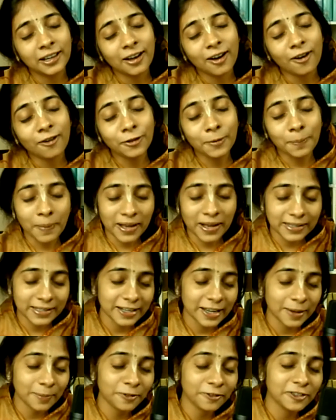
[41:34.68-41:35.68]
of the
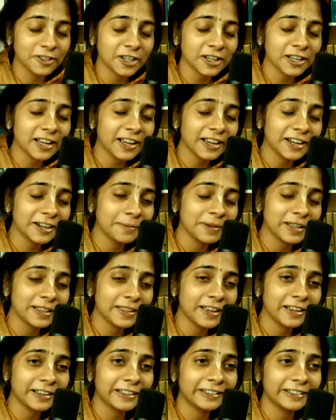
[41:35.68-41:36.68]
pastime of Jagai and
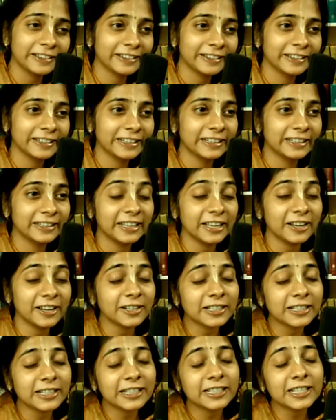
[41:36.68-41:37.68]
Madai. They are
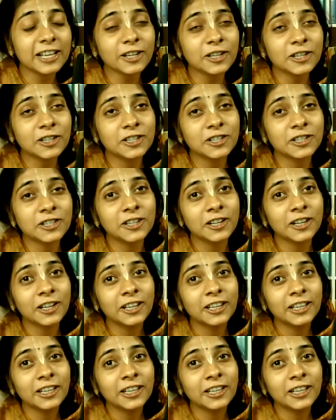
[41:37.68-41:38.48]
such